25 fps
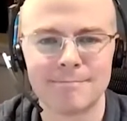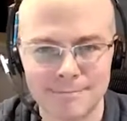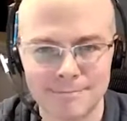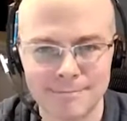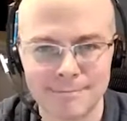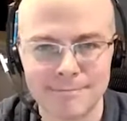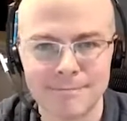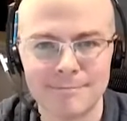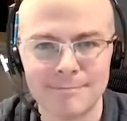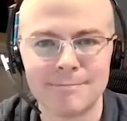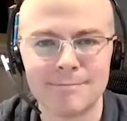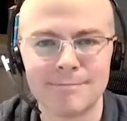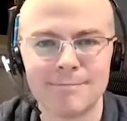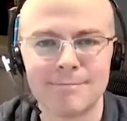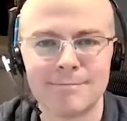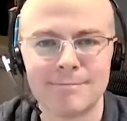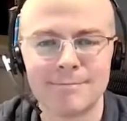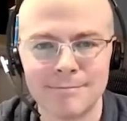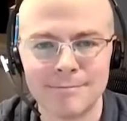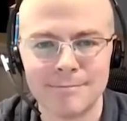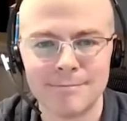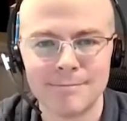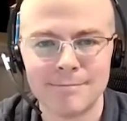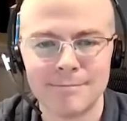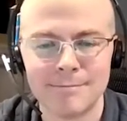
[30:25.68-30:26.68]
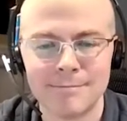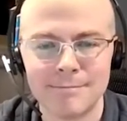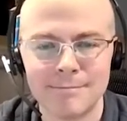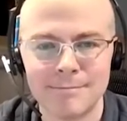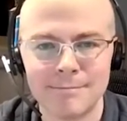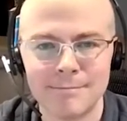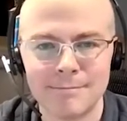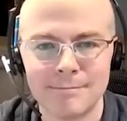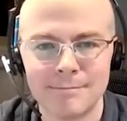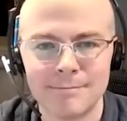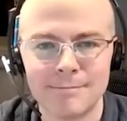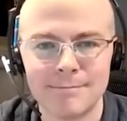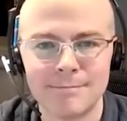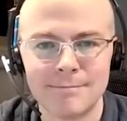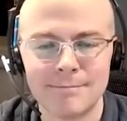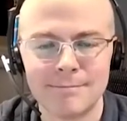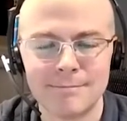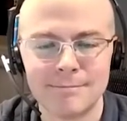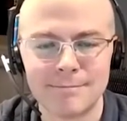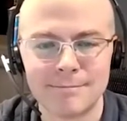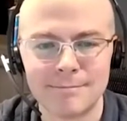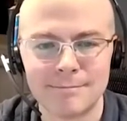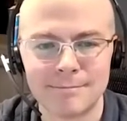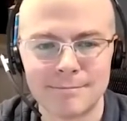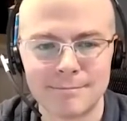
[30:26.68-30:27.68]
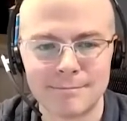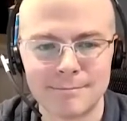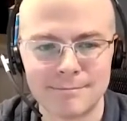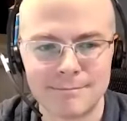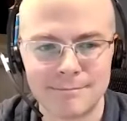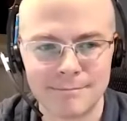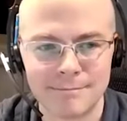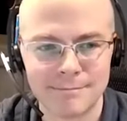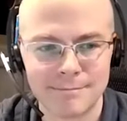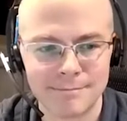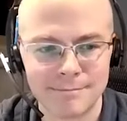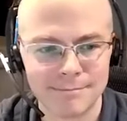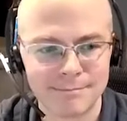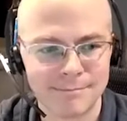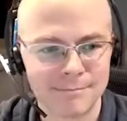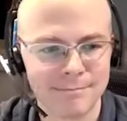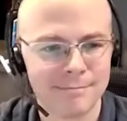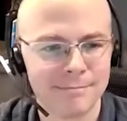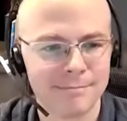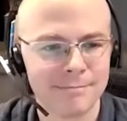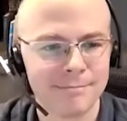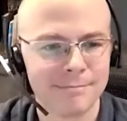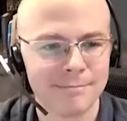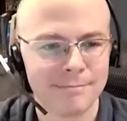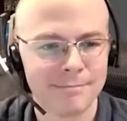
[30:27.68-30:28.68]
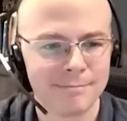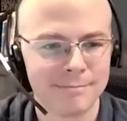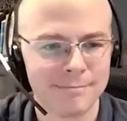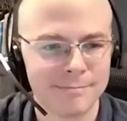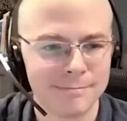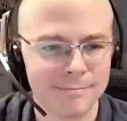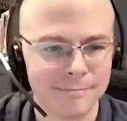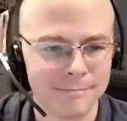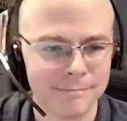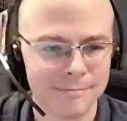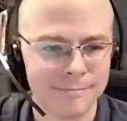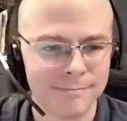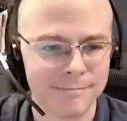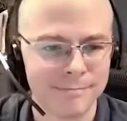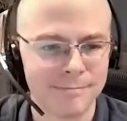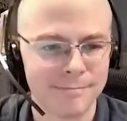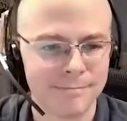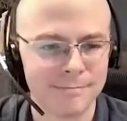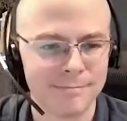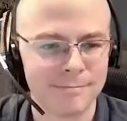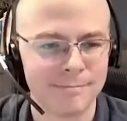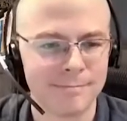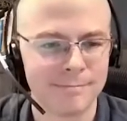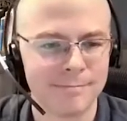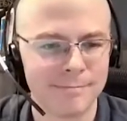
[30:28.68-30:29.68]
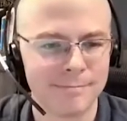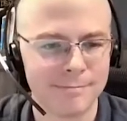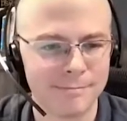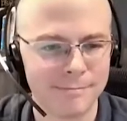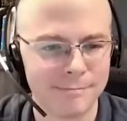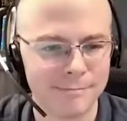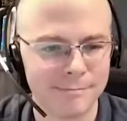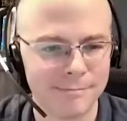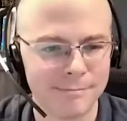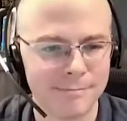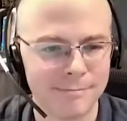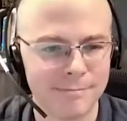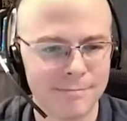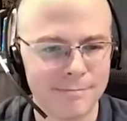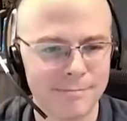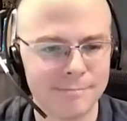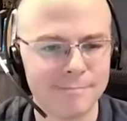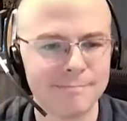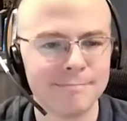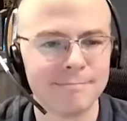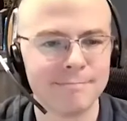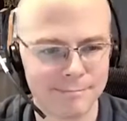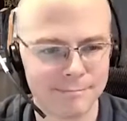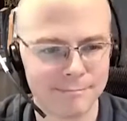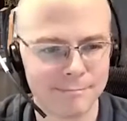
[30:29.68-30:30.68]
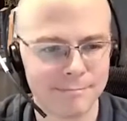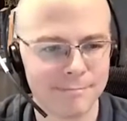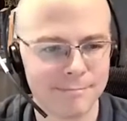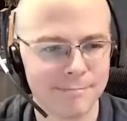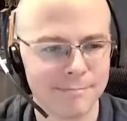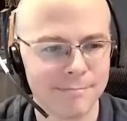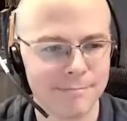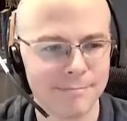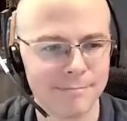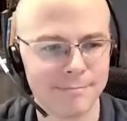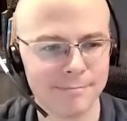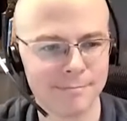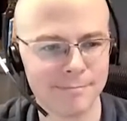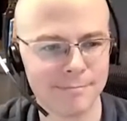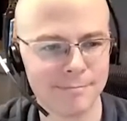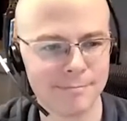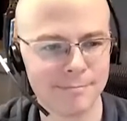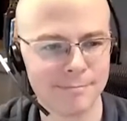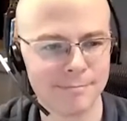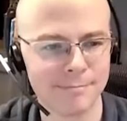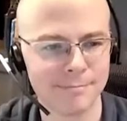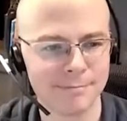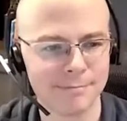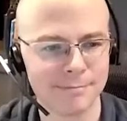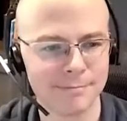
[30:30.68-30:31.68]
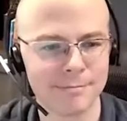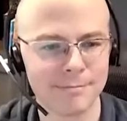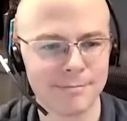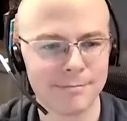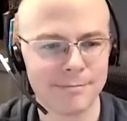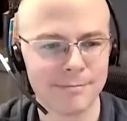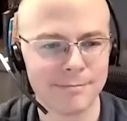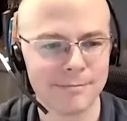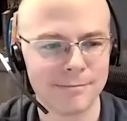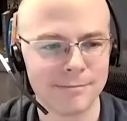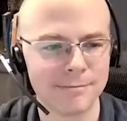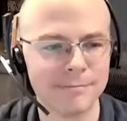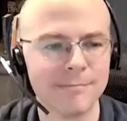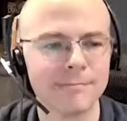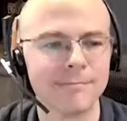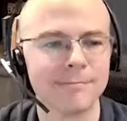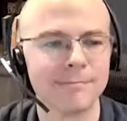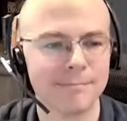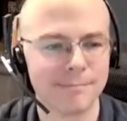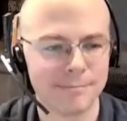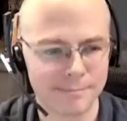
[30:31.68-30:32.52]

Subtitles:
The person shown says nothing.